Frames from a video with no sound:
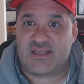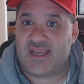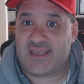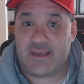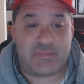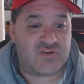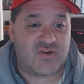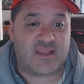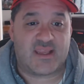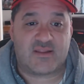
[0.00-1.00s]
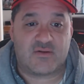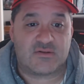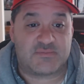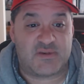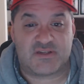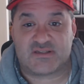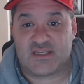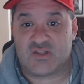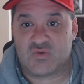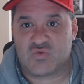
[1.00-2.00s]
I've been trying to get those, especially
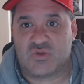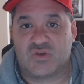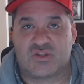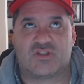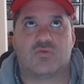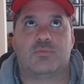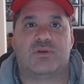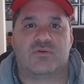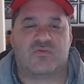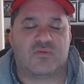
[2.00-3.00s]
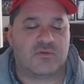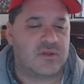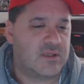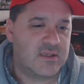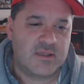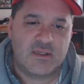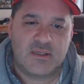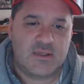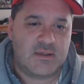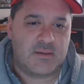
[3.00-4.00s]
St. Louis one looks so beautiful.
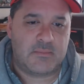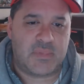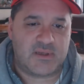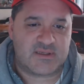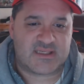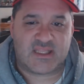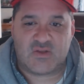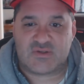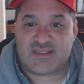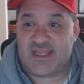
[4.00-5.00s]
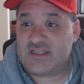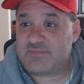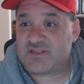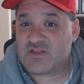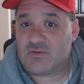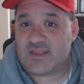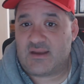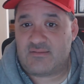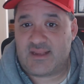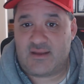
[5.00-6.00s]
But Seattle's been sold
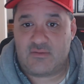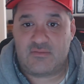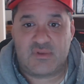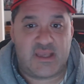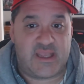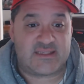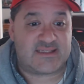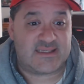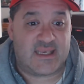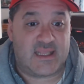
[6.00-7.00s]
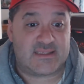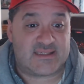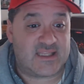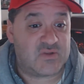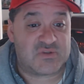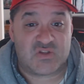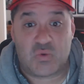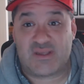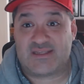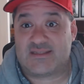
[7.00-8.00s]
out now, and St. Louis is
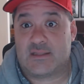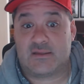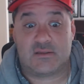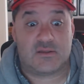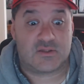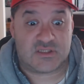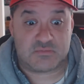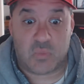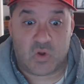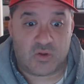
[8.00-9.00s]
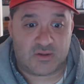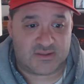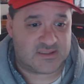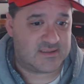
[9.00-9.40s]
only selling smalls.